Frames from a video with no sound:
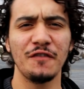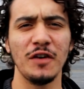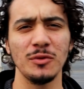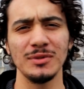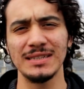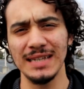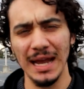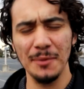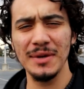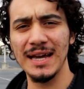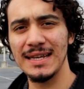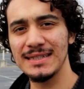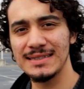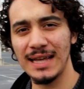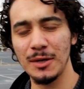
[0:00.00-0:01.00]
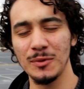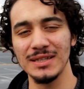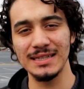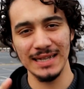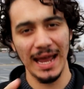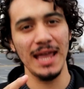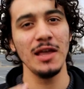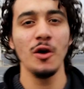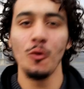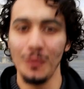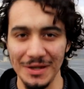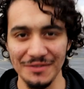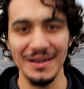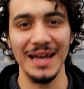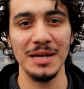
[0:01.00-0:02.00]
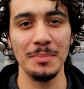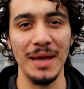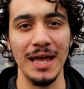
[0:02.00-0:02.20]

a fun one. Today we got an exciting one. Today we've got a